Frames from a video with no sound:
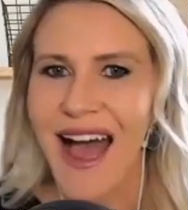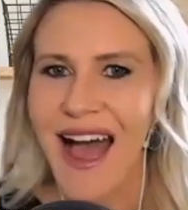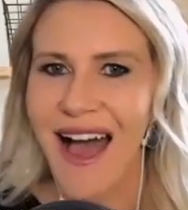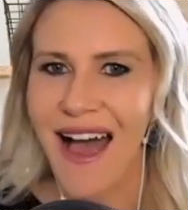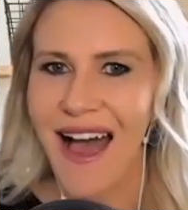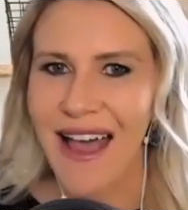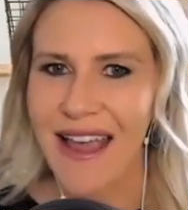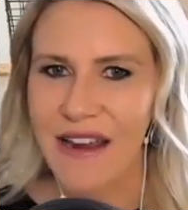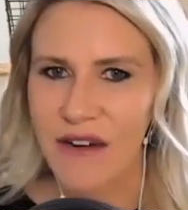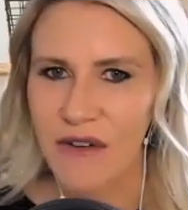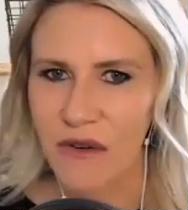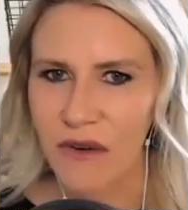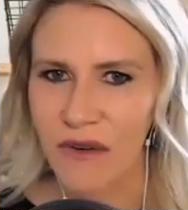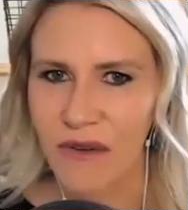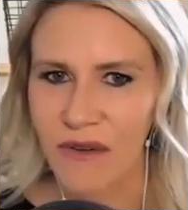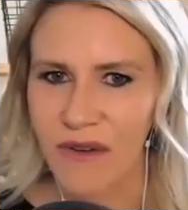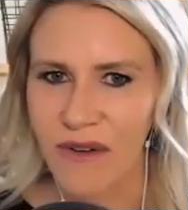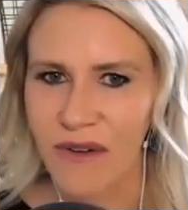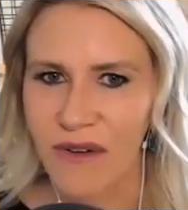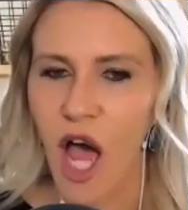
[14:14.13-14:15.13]
title,
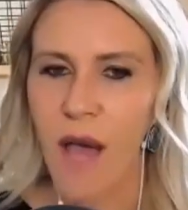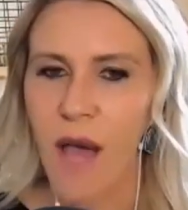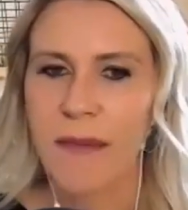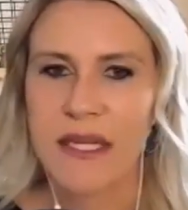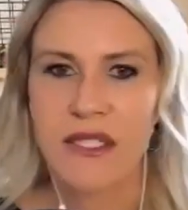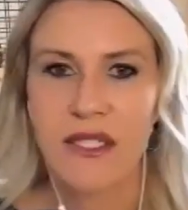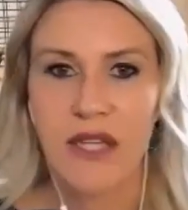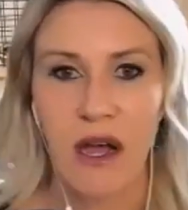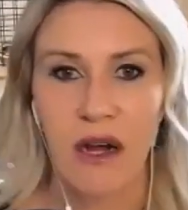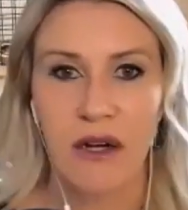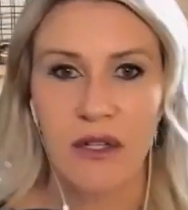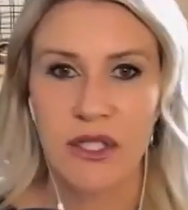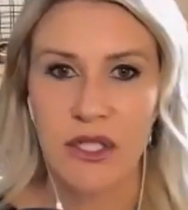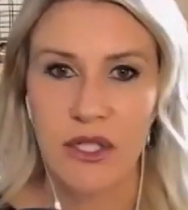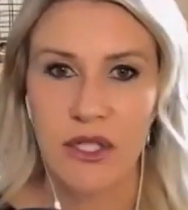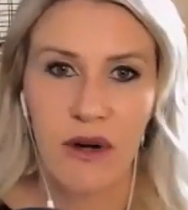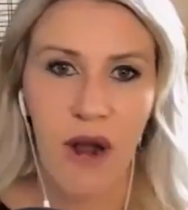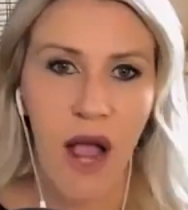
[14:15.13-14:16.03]
I'm a doctor,